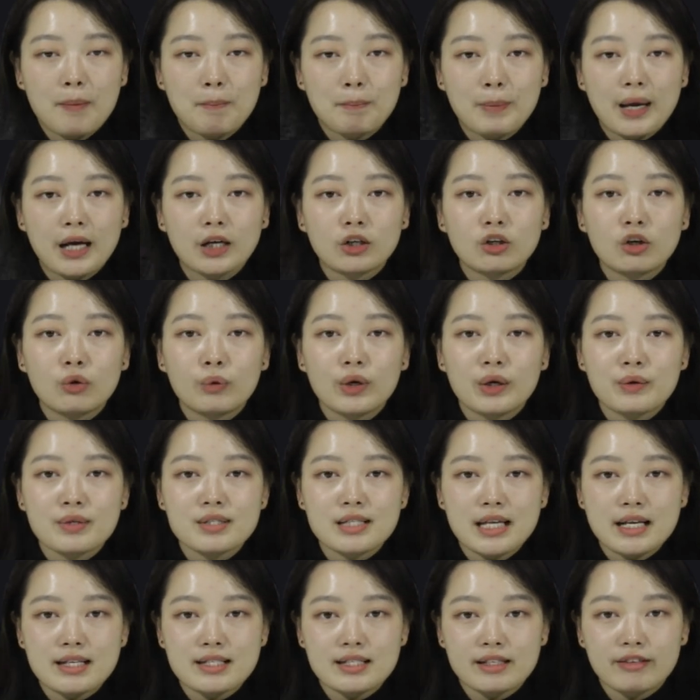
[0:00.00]
Microwave
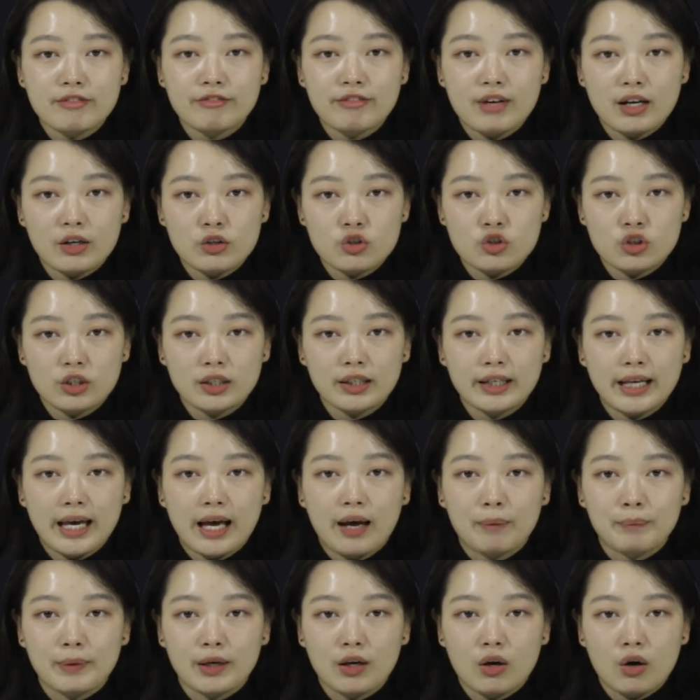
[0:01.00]
sensing function
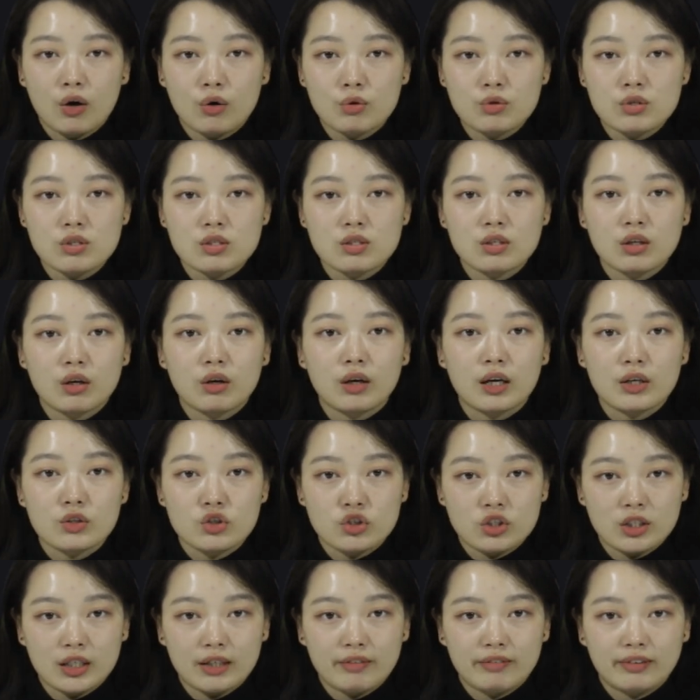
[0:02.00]
can be also
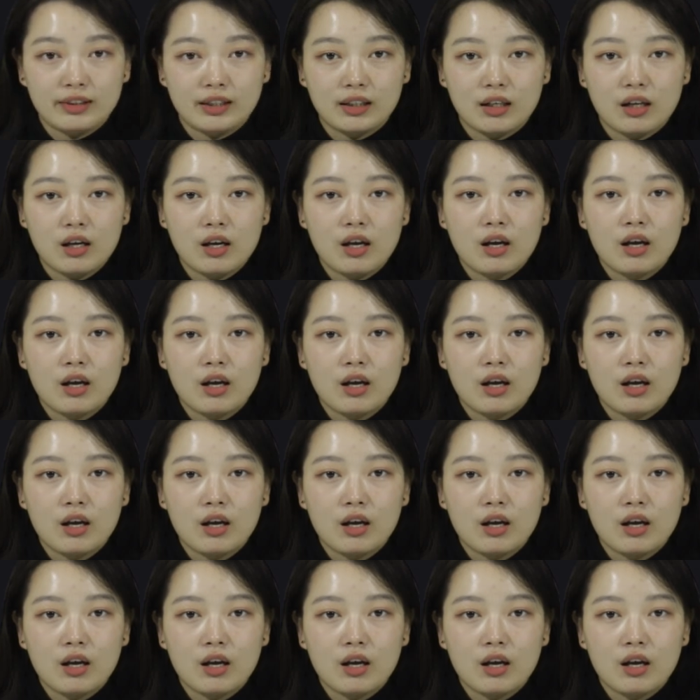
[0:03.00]
achieved.